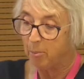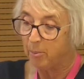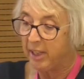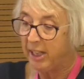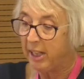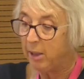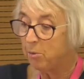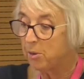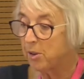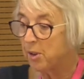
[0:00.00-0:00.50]

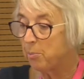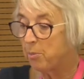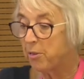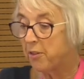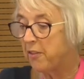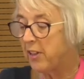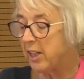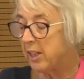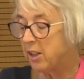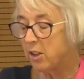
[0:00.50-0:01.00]
He was
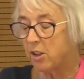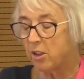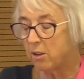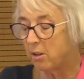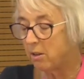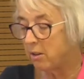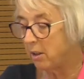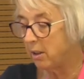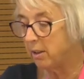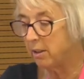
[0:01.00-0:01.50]

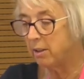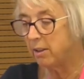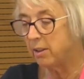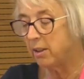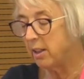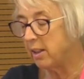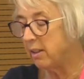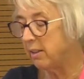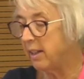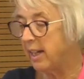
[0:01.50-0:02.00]
professor
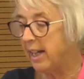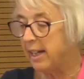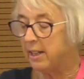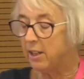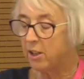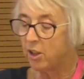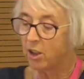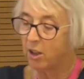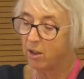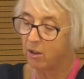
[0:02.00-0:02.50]
and
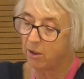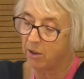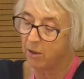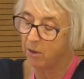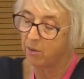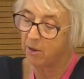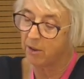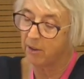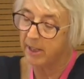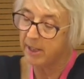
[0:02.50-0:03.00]
editor and
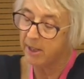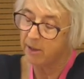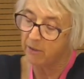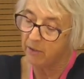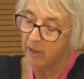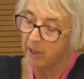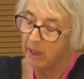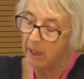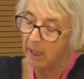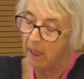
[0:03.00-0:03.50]
all the rest of
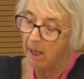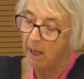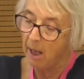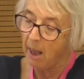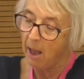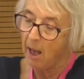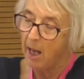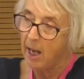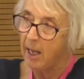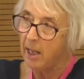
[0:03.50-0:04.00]
it.
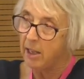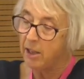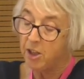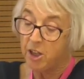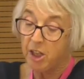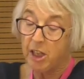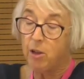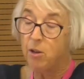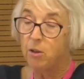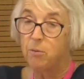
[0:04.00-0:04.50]
And
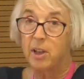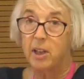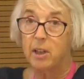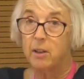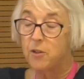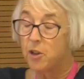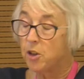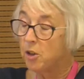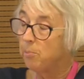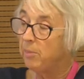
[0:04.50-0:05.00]
she could well
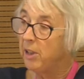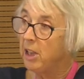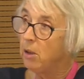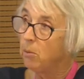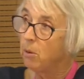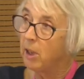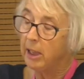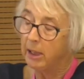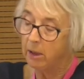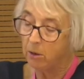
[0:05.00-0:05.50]
have just been
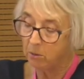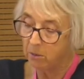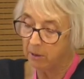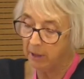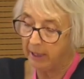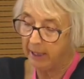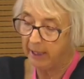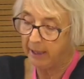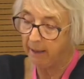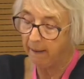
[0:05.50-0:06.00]
quite
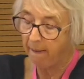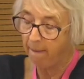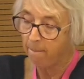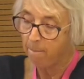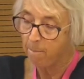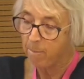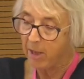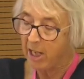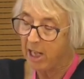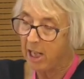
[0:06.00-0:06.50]
lonely
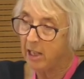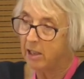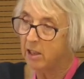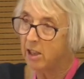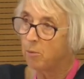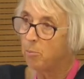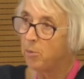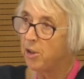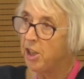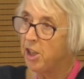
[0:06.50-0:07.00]
and
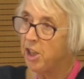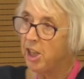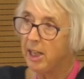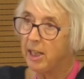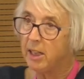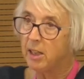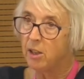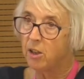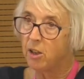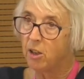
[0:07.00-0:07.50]

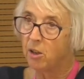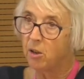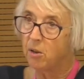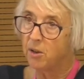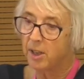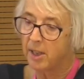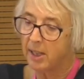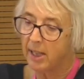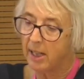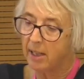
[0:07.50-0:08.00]
appreciated the
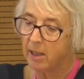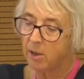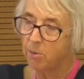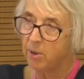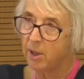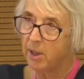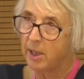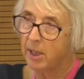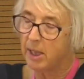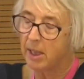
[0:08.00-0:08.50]
contact
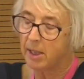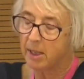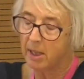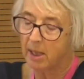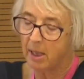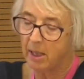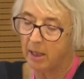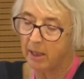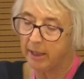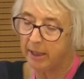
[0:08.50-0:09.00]
with this
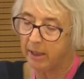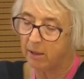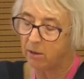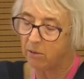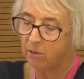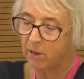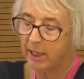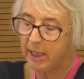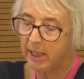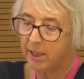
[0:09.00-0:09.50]

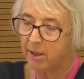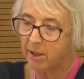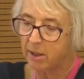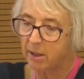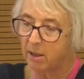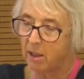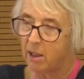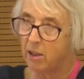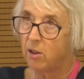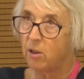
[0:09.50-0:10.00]
young
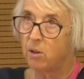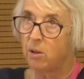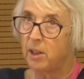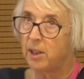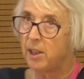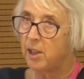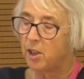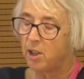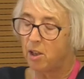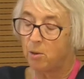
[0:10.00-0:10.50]
writer and all
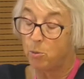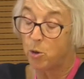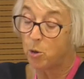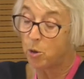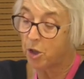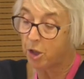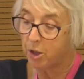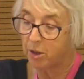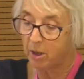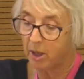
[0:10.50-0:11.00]
his
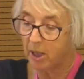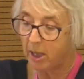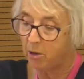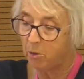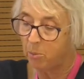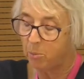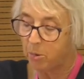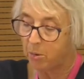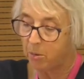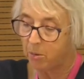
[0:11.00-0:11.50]
emotional
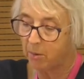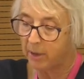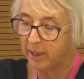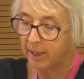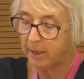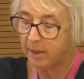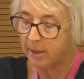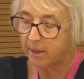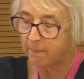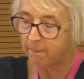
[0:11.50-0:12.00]

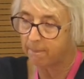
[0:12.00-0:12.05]
outpourings.